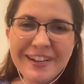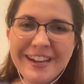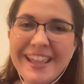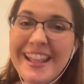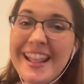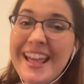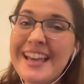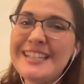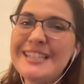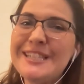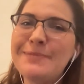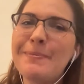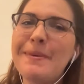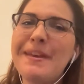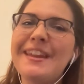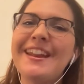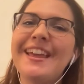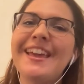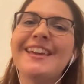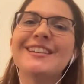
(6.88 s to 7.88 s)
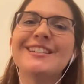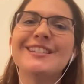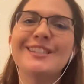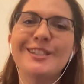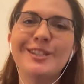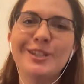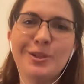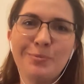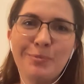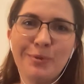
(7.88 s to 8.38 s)
It has been a
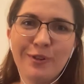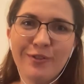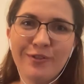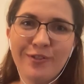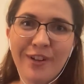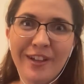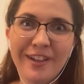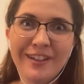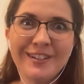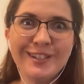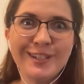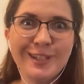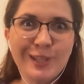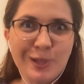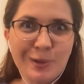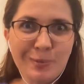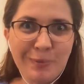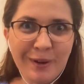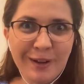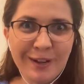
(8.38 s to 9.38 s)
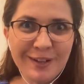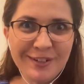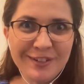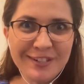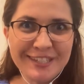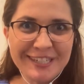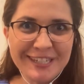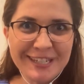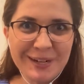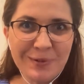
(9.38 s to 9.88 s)
super fun, super
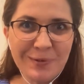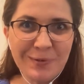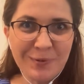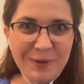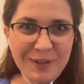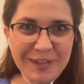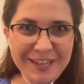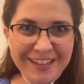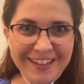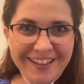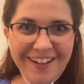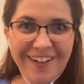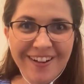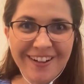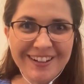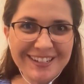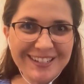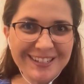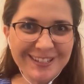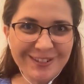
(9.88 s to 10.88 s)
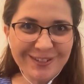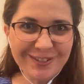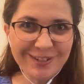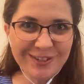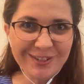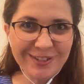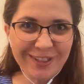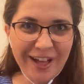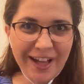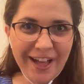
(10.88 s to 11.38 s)
interesting week on Dojo
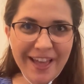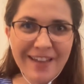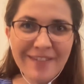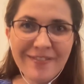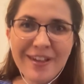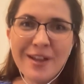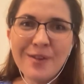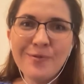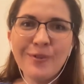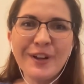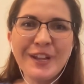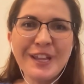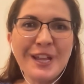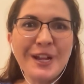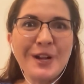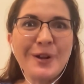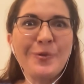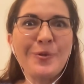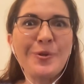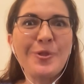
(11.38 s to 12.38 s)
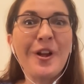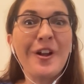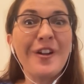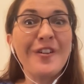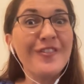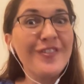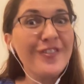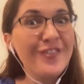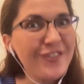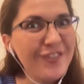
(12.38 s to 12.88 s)
Live, and we're here with our
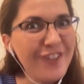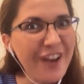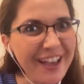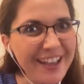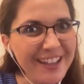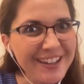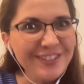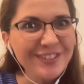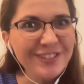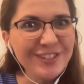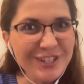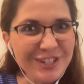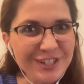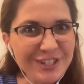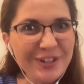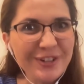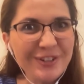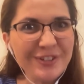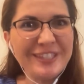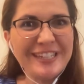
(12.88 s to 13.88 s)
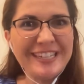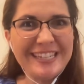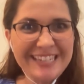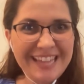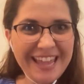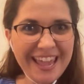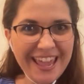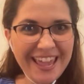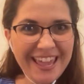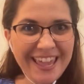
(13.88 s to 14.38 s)
final show
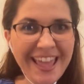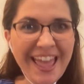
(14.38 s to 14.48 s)
today